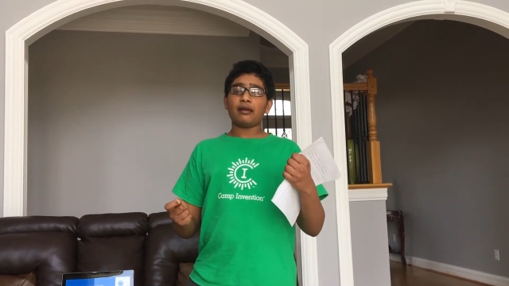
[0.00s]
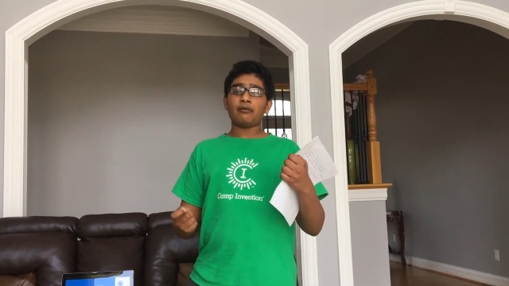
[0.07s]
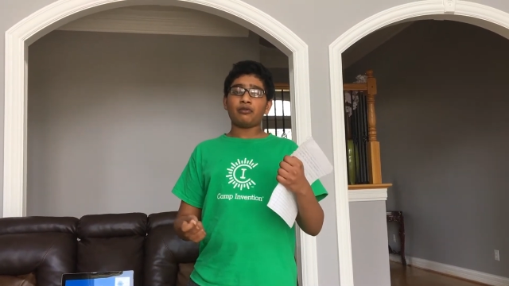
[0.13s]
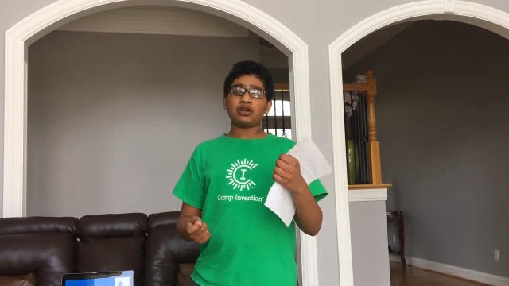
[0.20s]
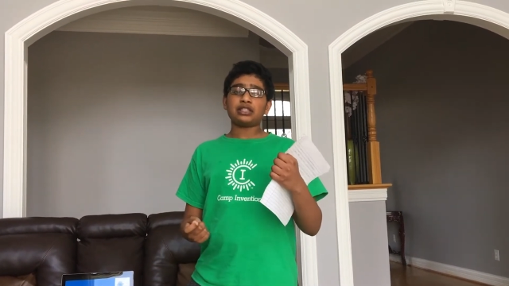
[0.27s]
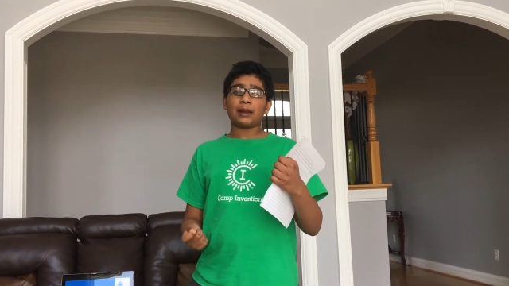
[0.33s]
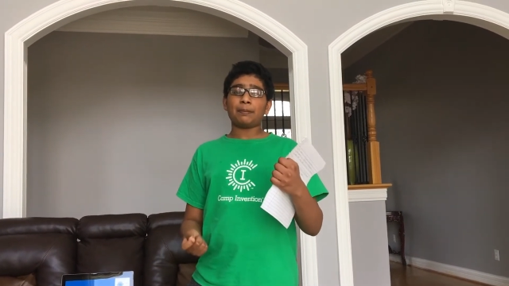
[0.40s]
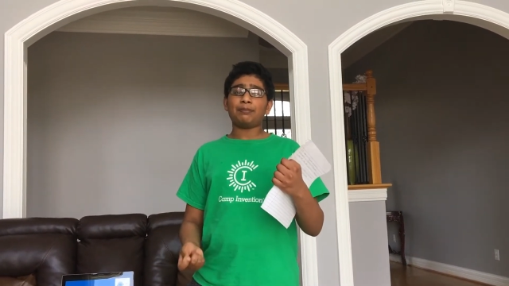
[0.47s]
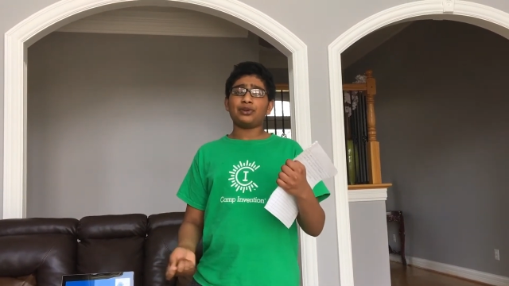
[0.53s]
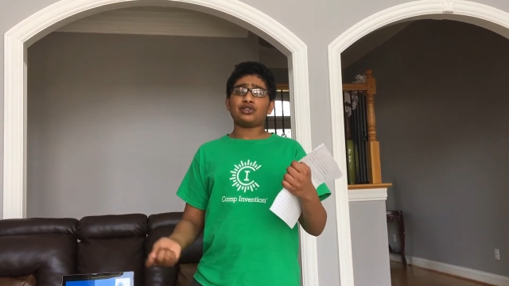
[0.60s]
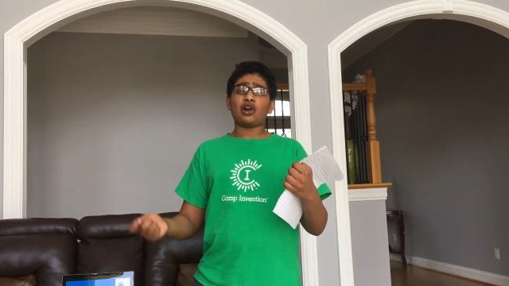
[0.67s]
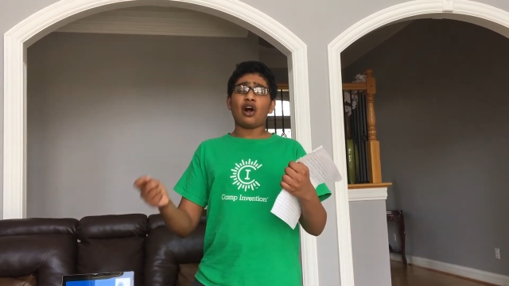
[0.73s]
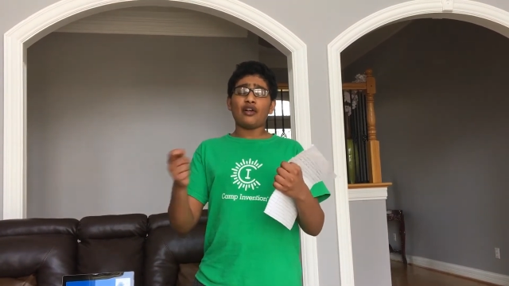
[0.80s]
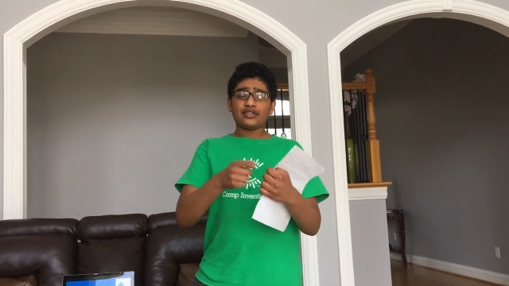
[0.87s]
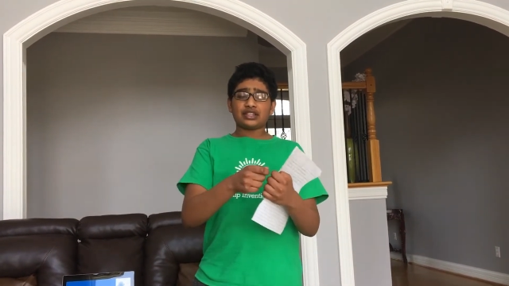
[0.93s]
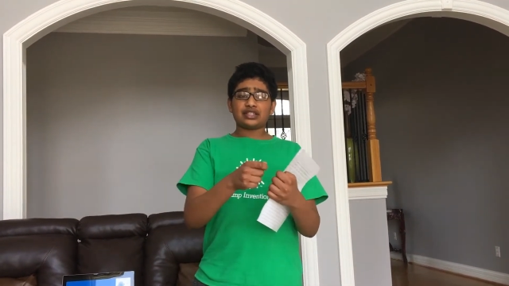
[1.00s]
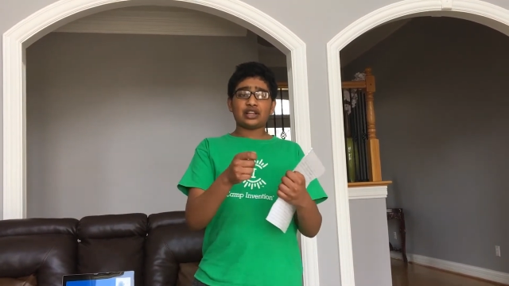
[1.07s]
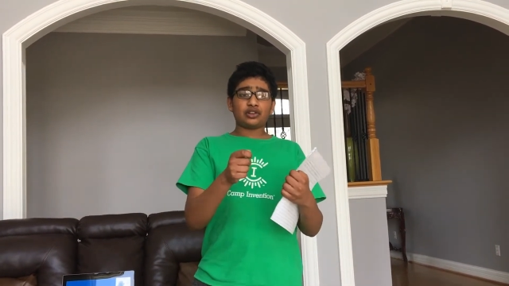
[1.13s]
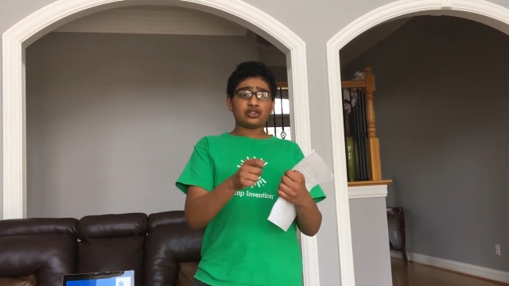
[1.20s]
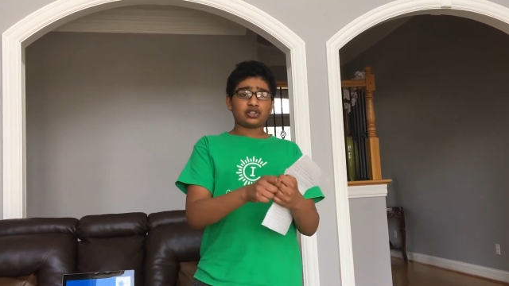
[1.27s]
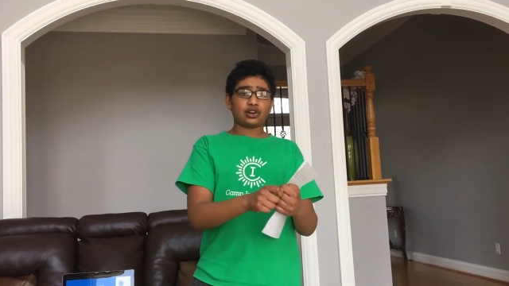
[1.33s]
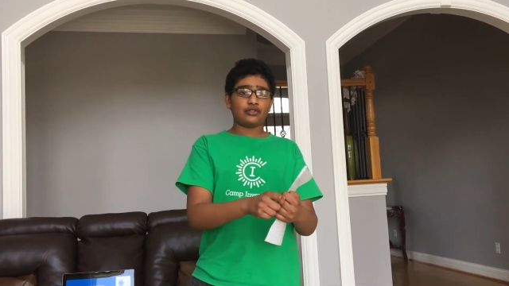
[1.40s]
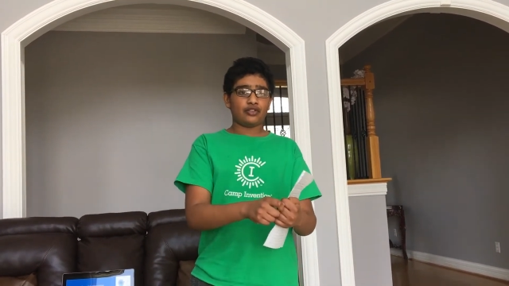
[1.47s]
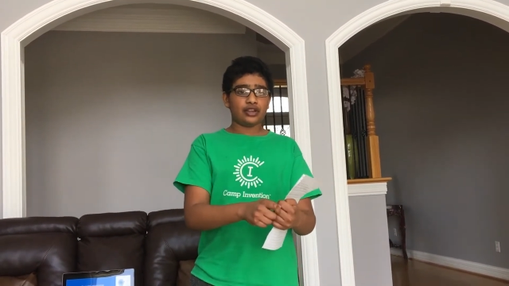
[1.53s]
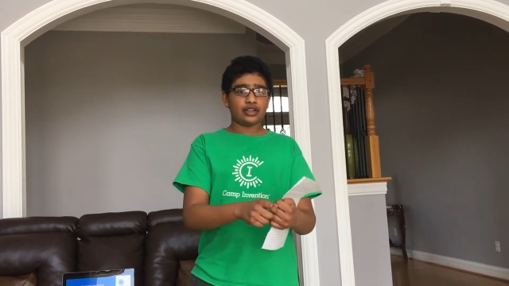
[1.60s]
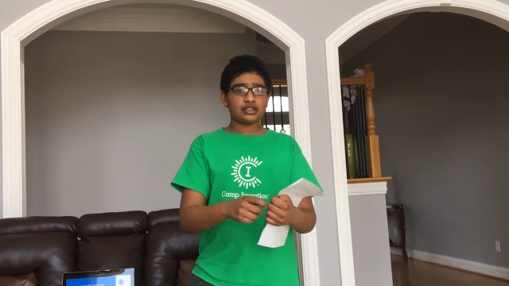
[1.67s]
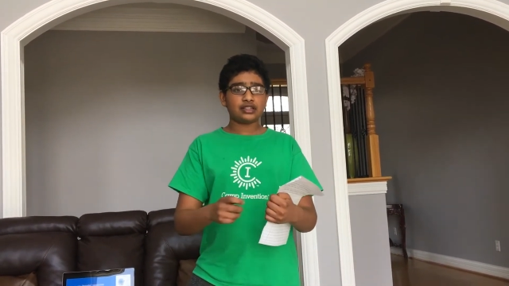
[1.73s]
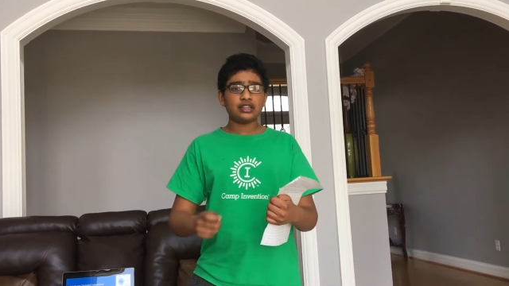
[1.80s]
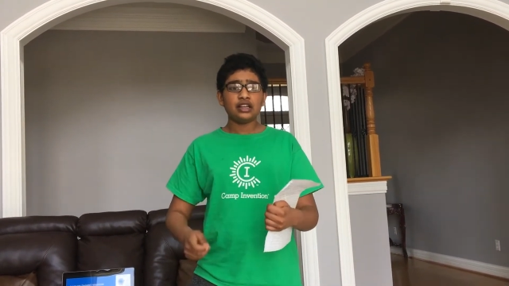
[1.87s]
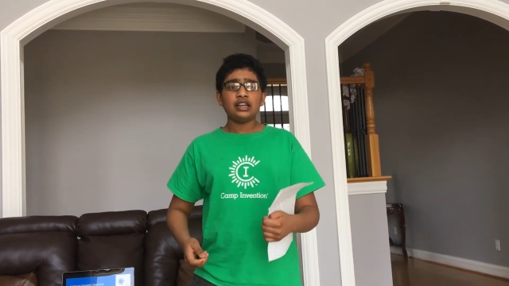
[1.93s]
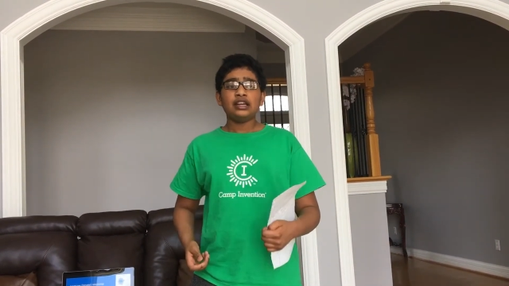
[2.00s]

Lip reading: receptors on the cell surface.